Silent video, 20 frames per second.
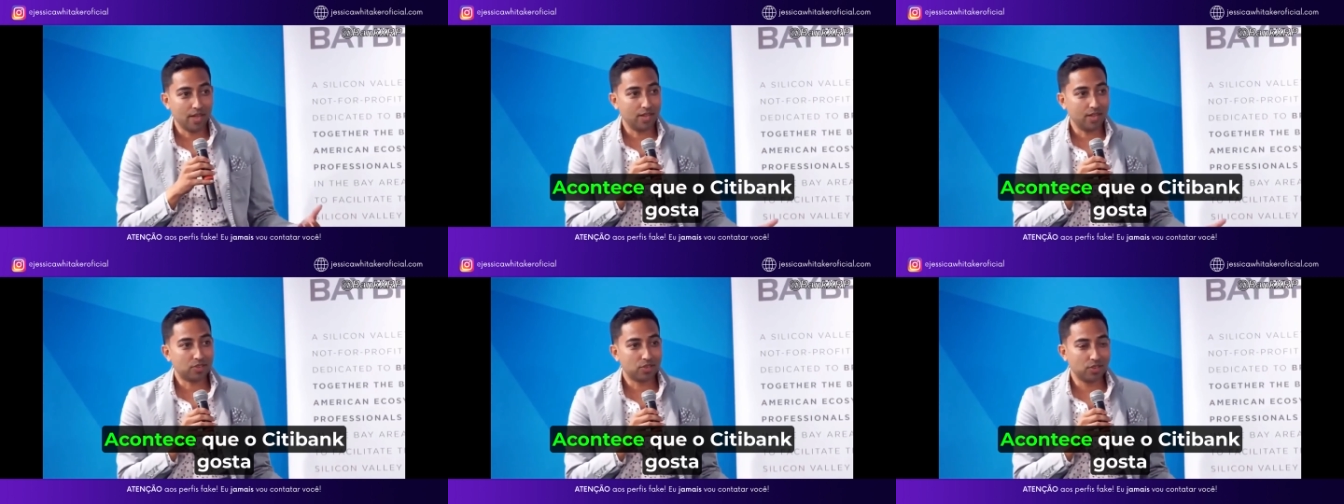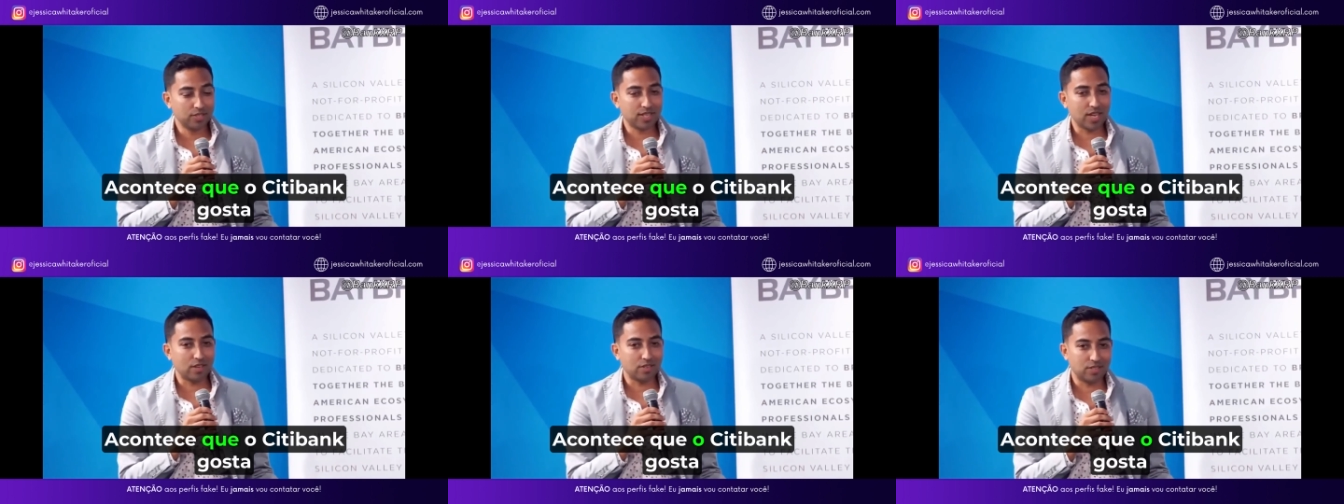that
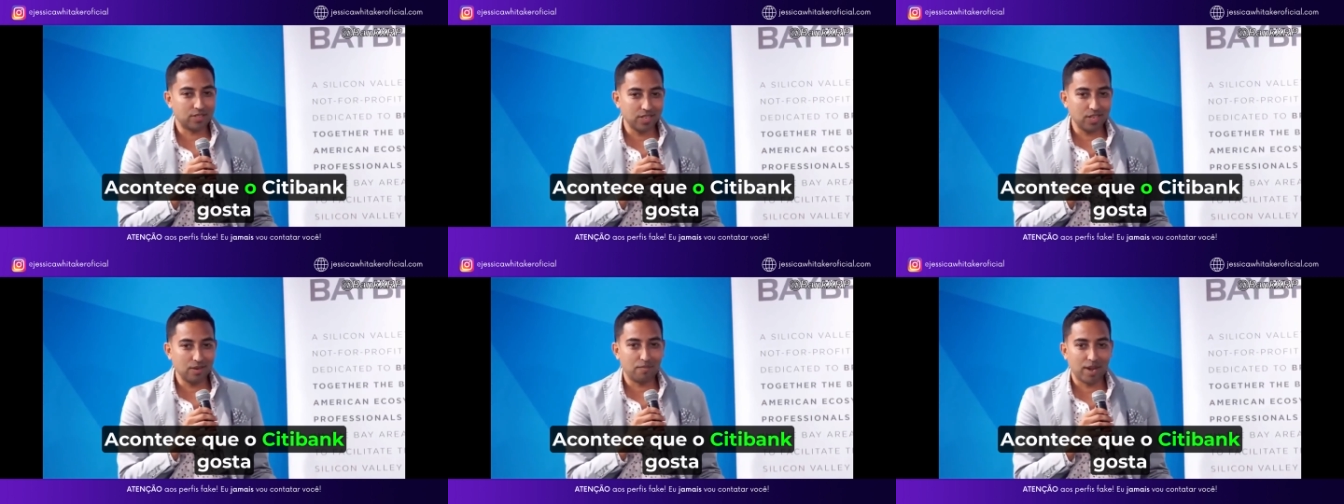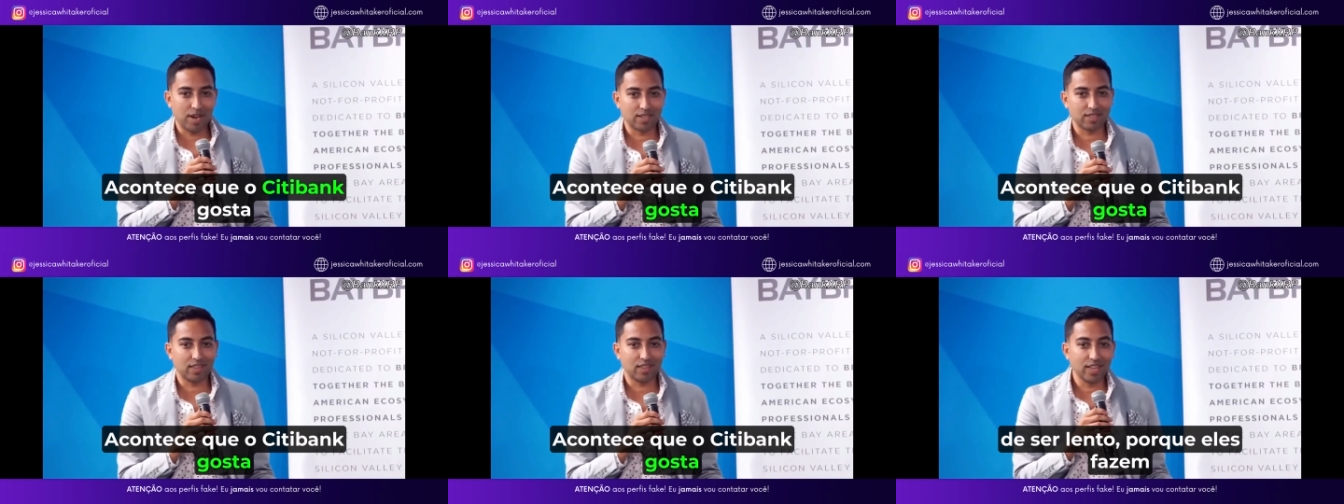turns out
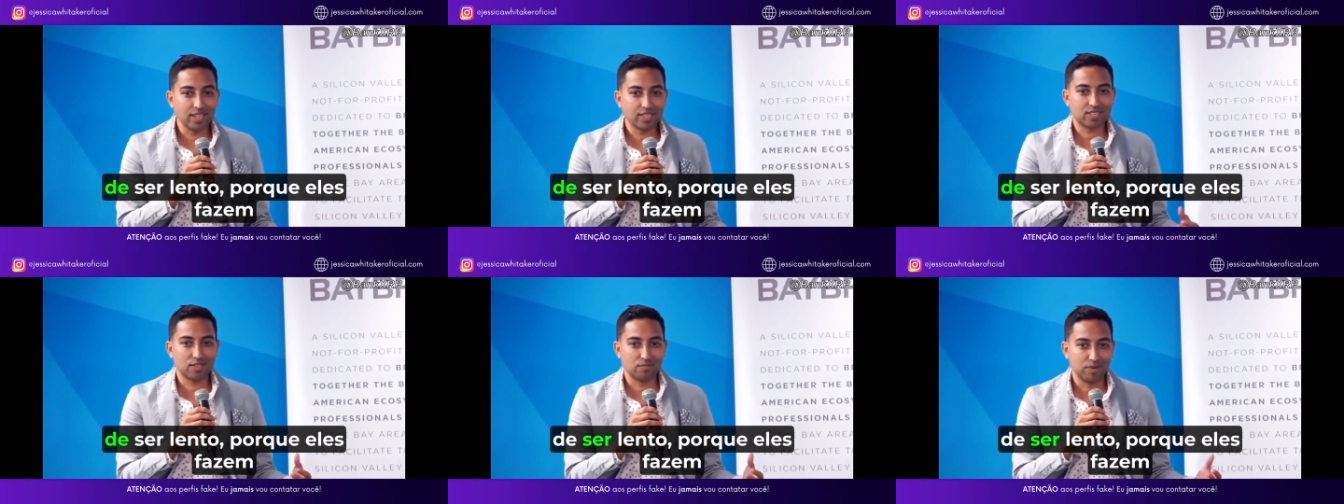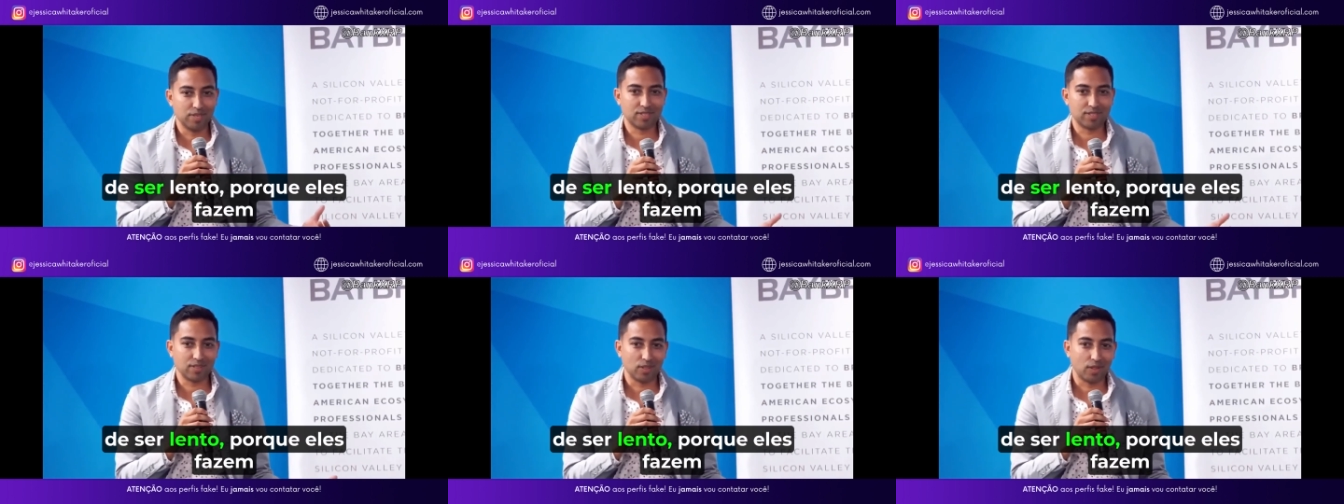Citibank likes
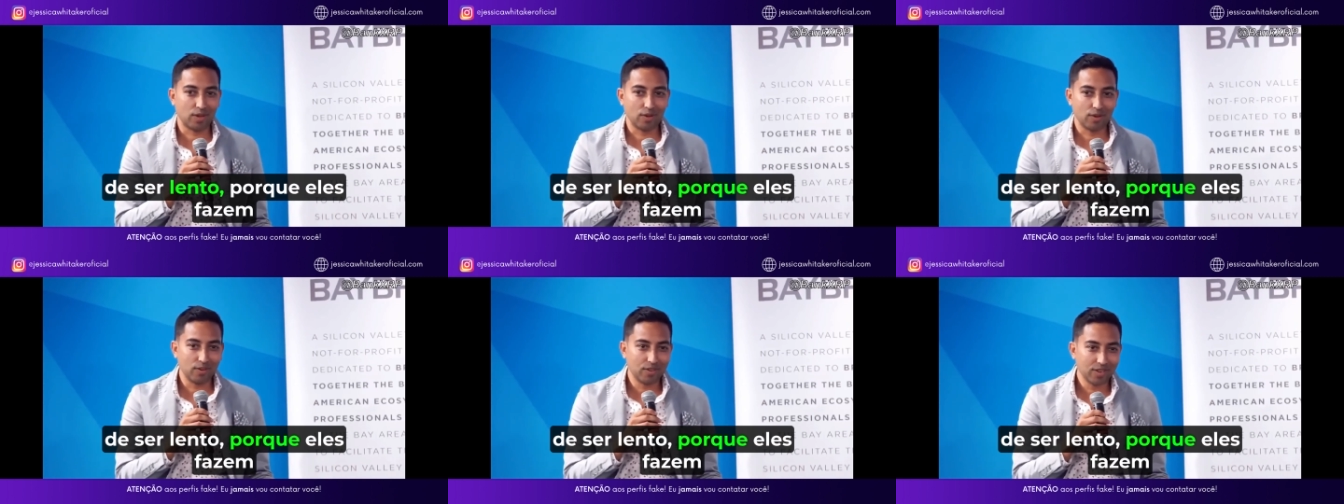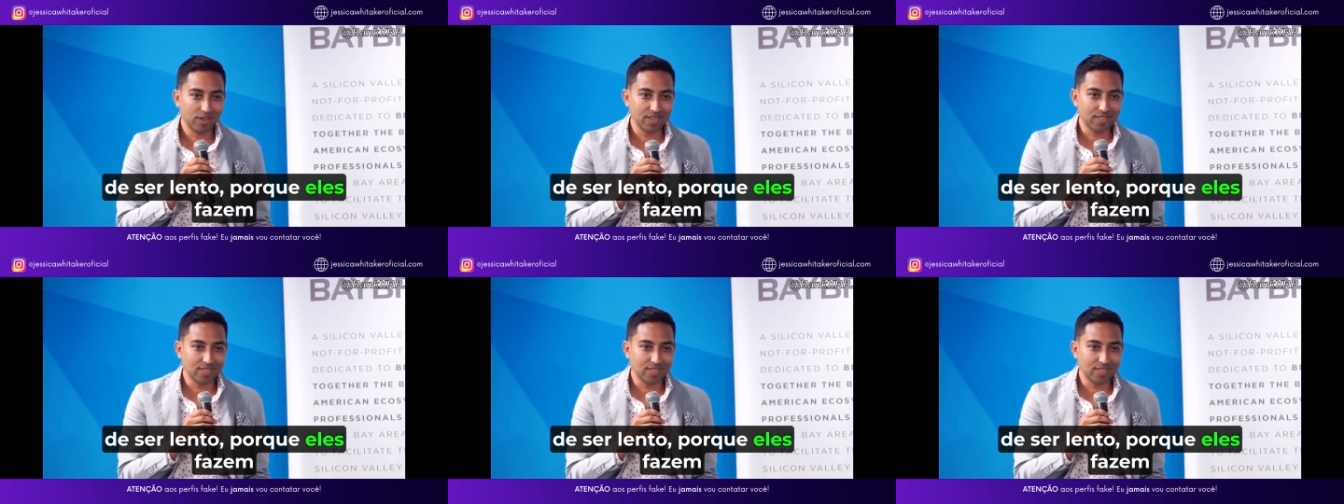to be slow